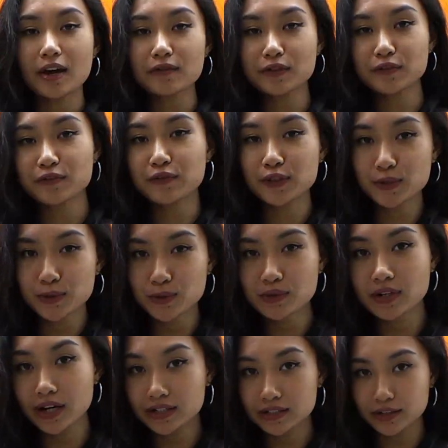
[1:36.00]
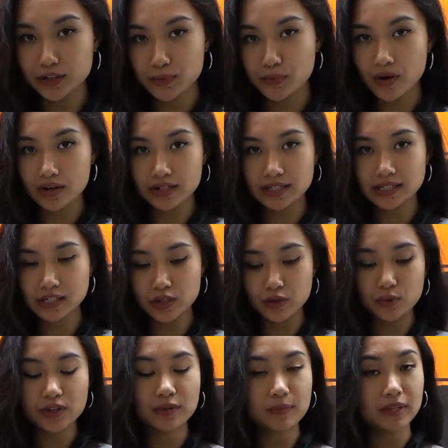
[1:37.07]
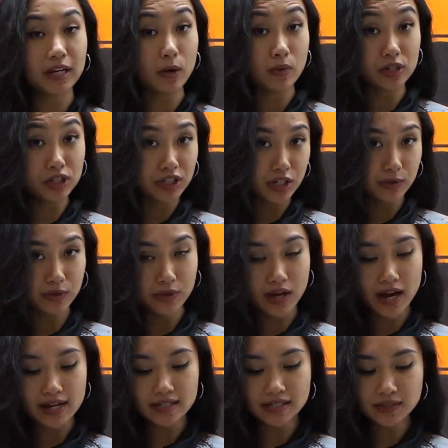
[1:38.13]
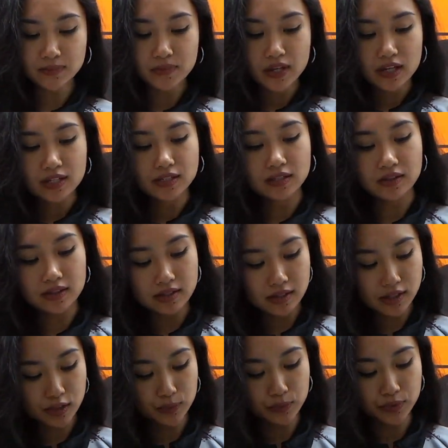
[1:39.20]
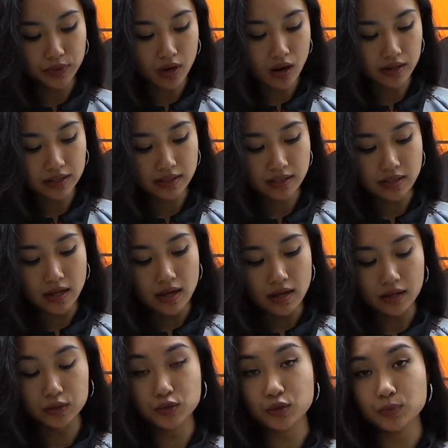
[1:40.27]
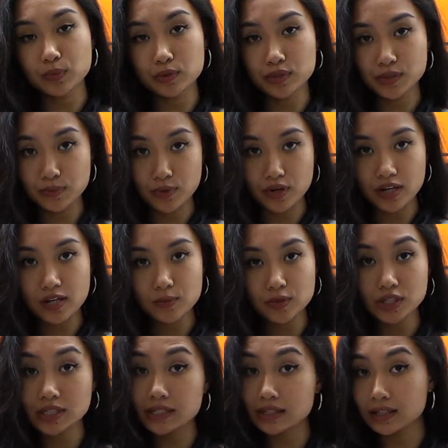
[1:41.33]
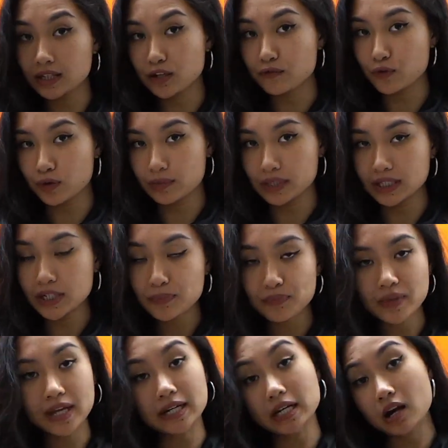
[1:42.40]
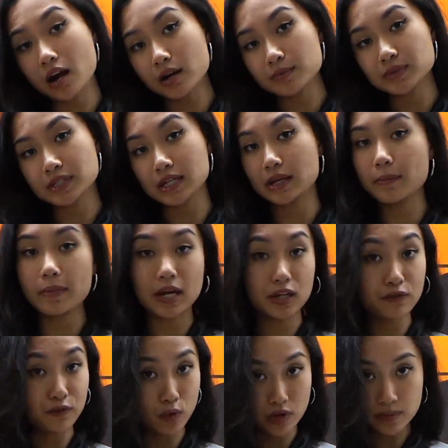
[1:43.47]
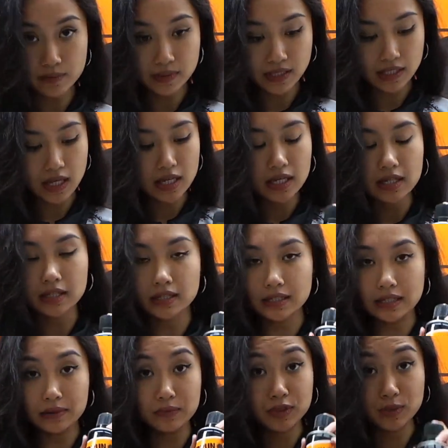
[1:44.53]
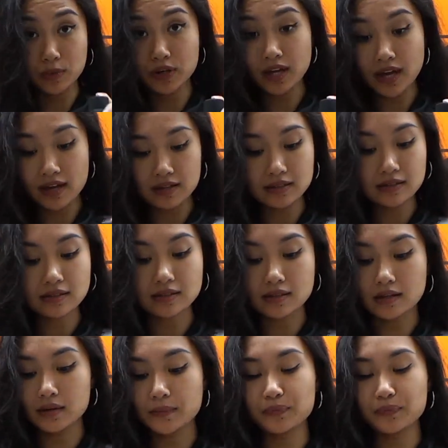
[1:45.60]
I have a few gun cleaning products here with me that I want to share with you guys. So this is the BRUNOX Turbo Spray, which is a cleaning formula, and it comes in many forms, like spray cans,